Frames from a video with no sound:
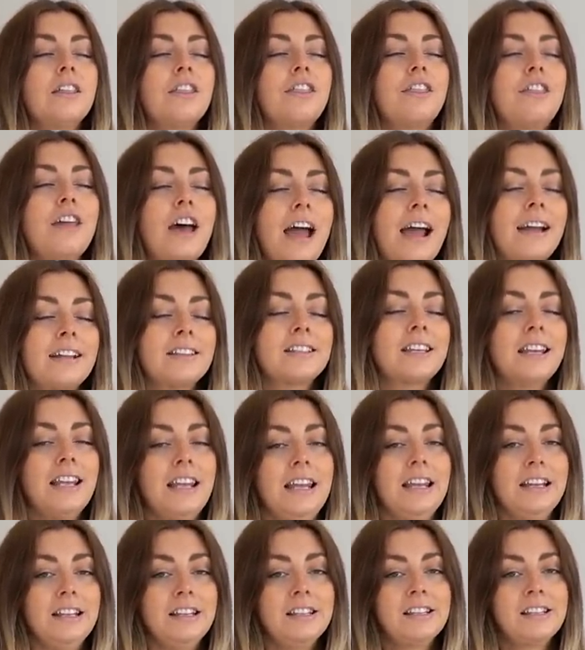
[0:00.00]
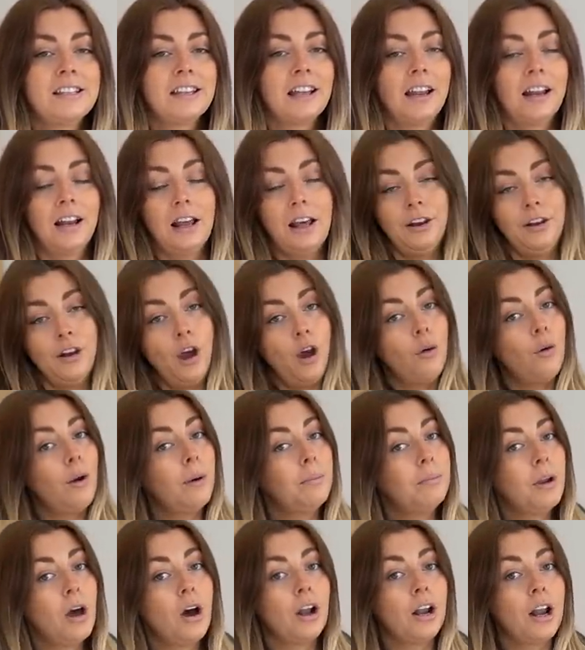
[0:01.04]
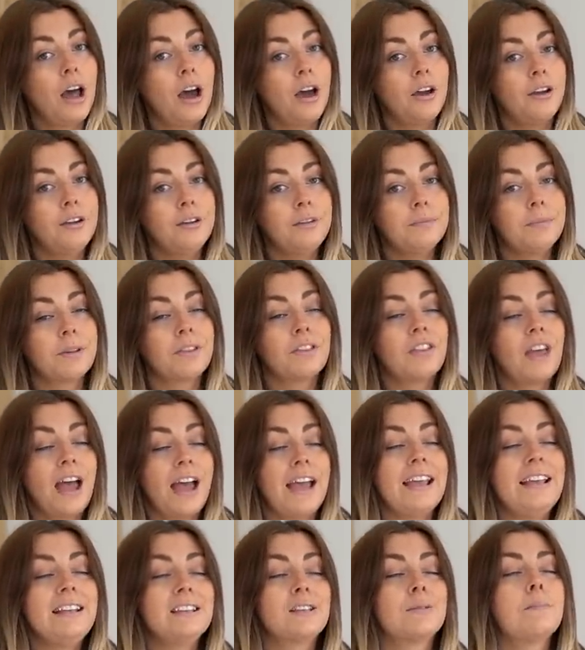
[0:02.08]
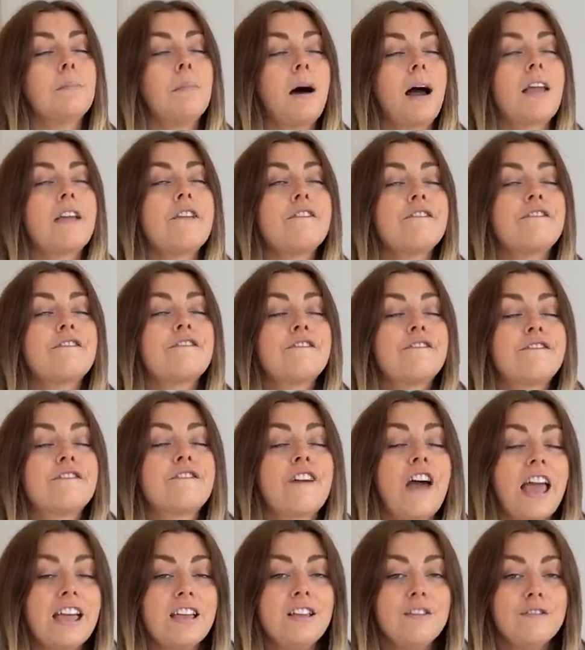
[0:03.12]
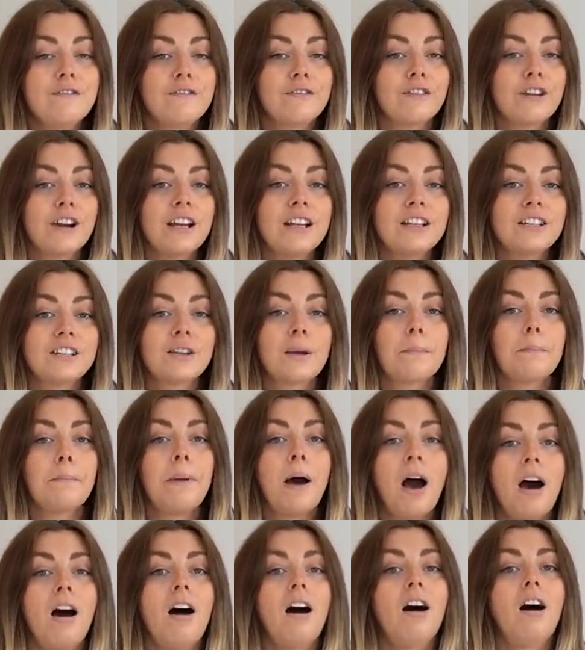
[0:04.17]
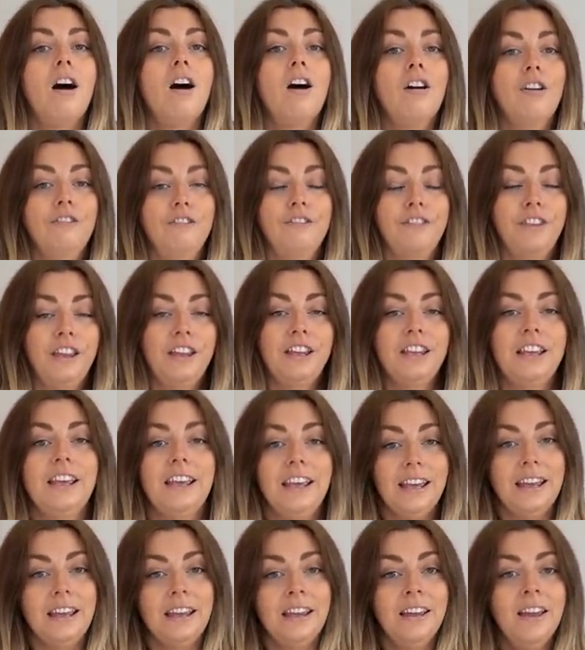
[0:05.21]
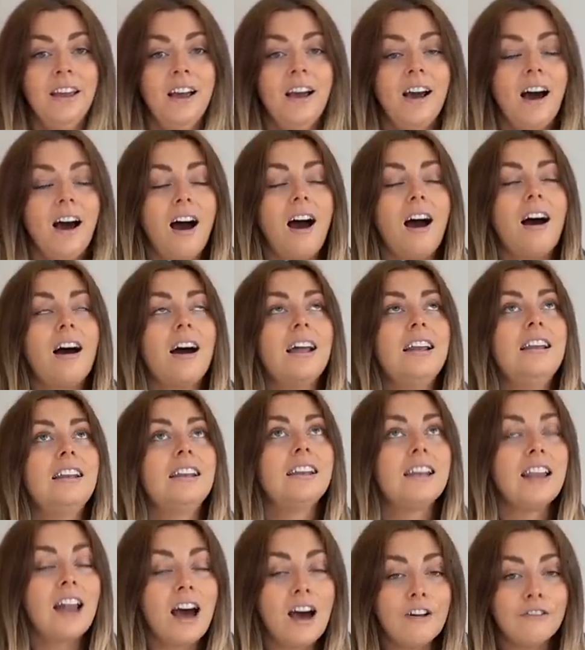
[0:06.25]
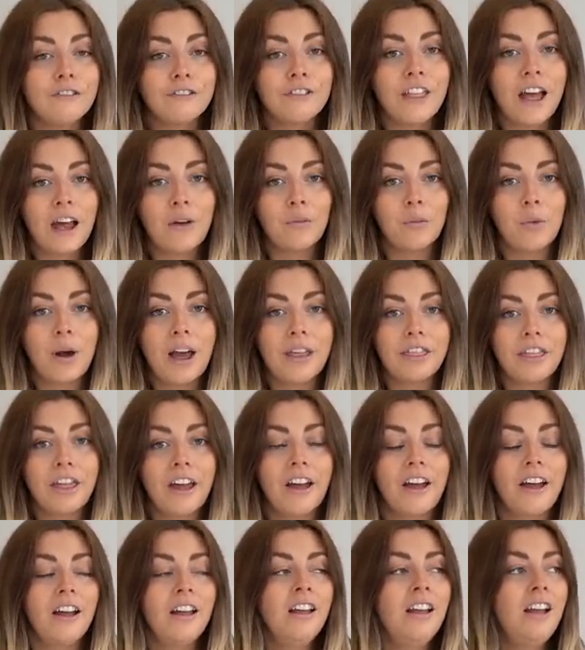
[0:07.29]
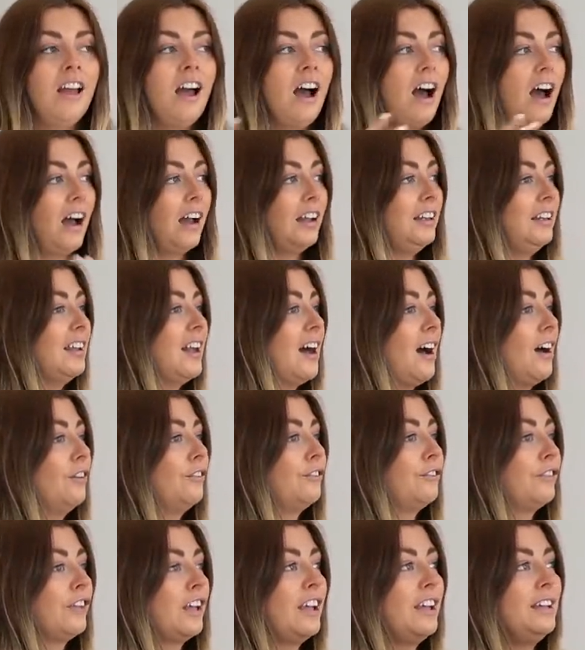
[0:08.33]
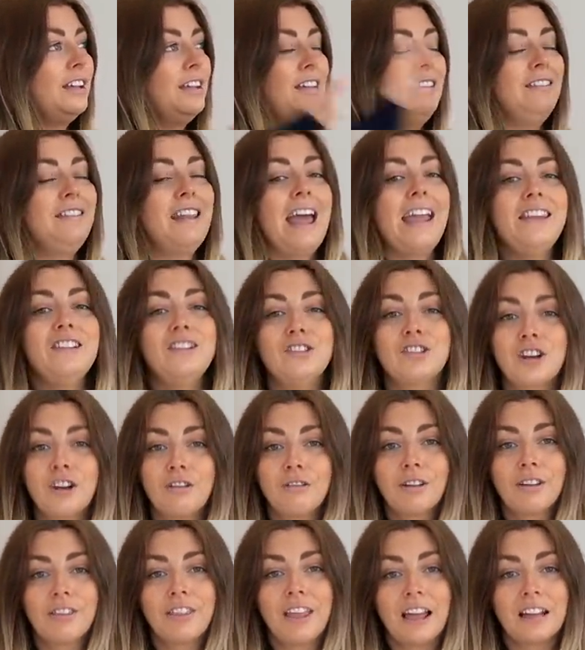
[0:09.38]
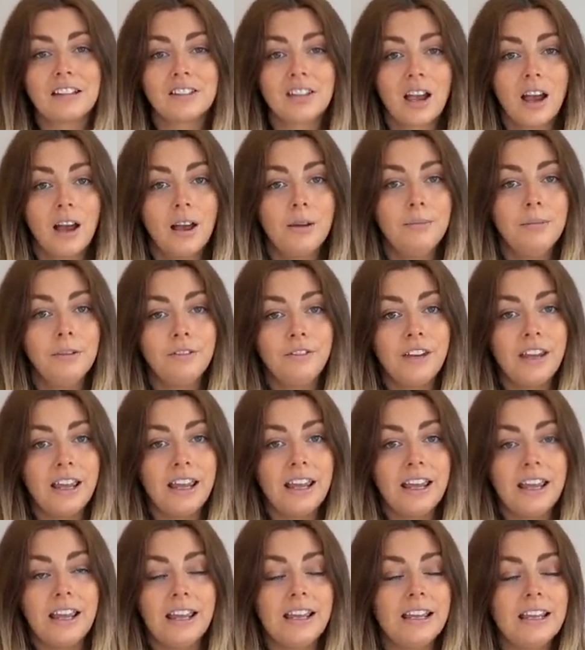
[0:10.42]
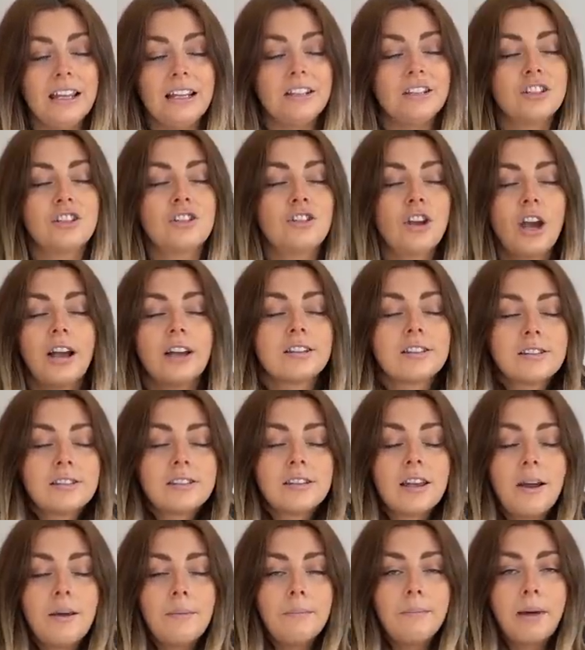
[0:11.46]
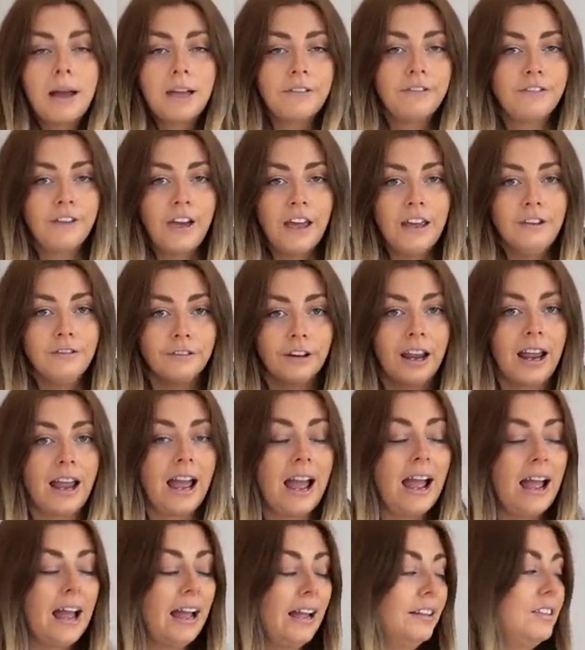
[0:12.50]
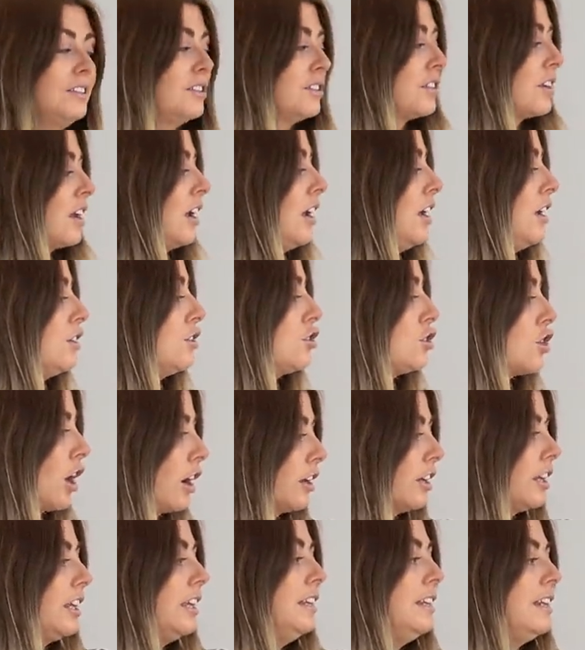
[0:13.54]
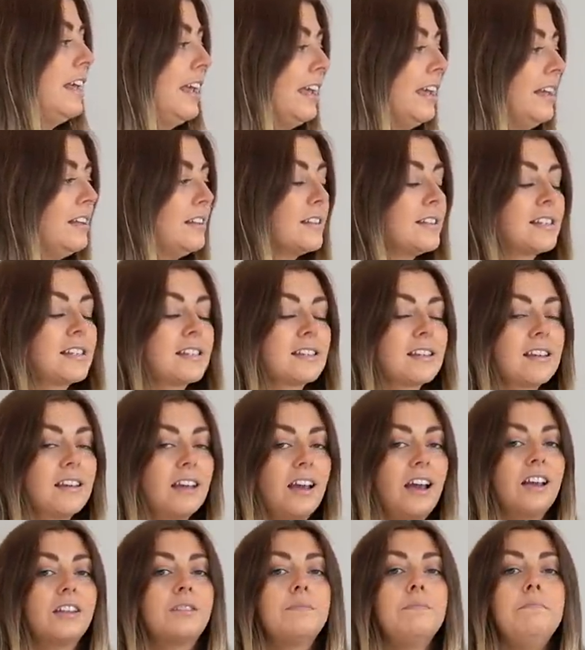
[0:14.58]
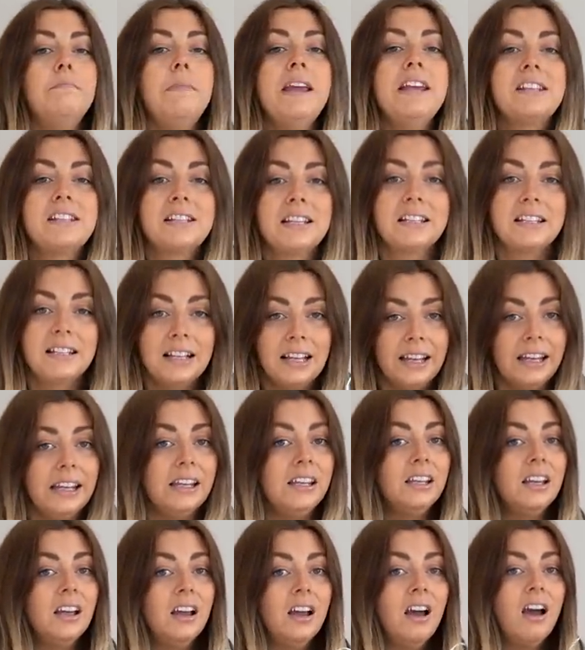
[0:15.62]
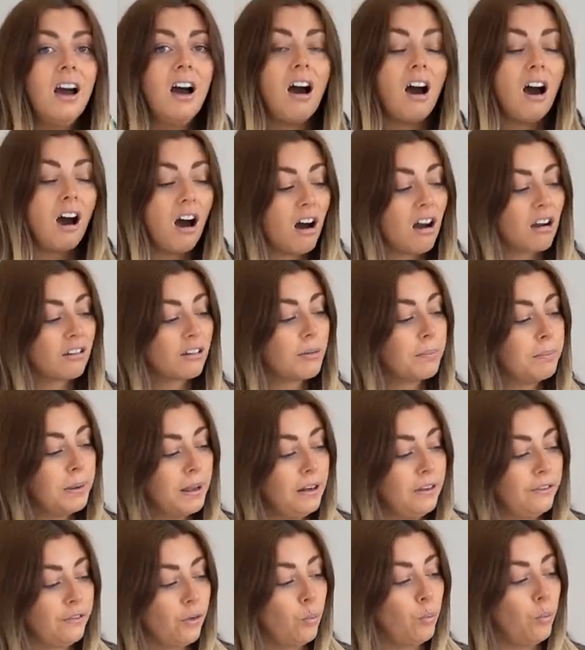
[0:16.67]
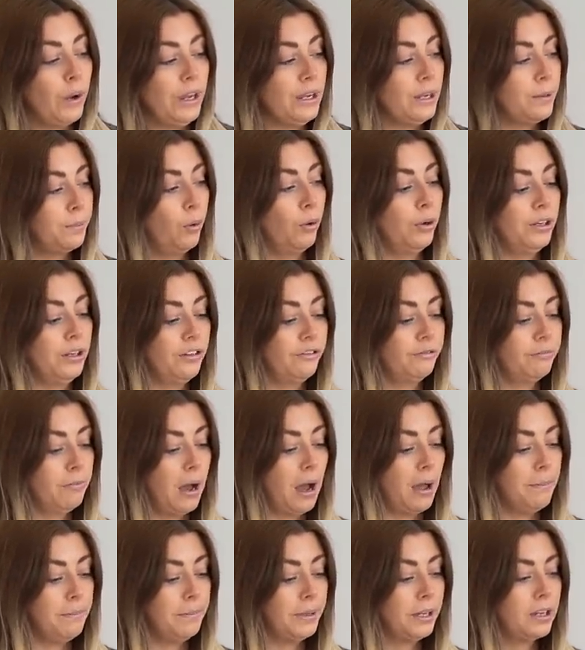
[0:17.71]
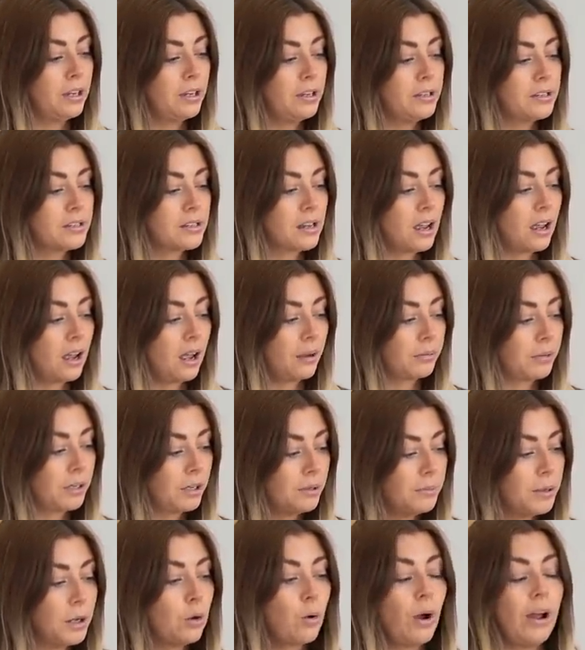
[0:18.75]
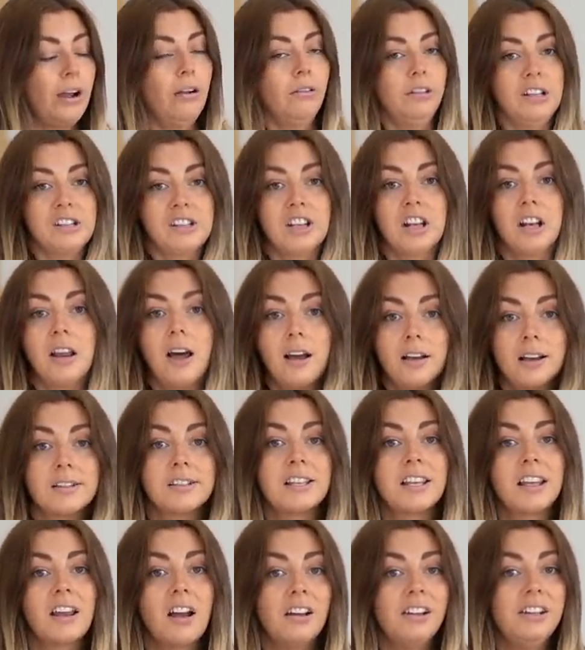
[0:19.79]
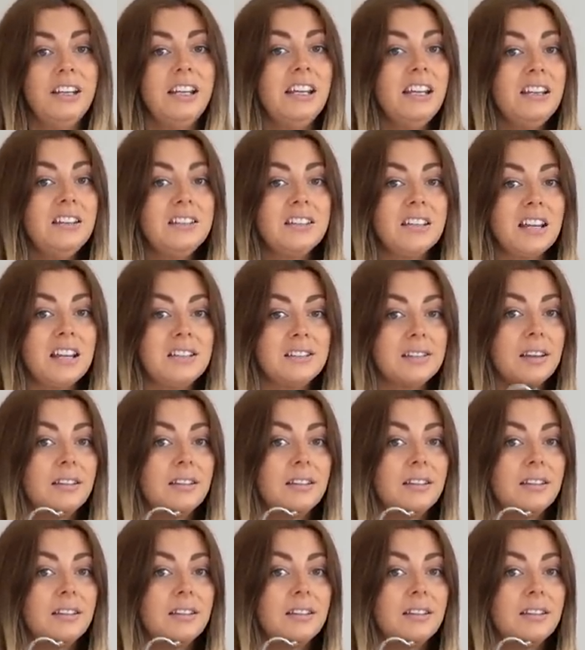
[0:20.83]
That is, and I know I'm not alone, but that is my favourite part of the year. I love that weather. I love nature at that time of year. It's just my favourite. And chunky knits, admittedly, are a bit of a weak point of mine, because I'm going to be quite honest, the last thing I need is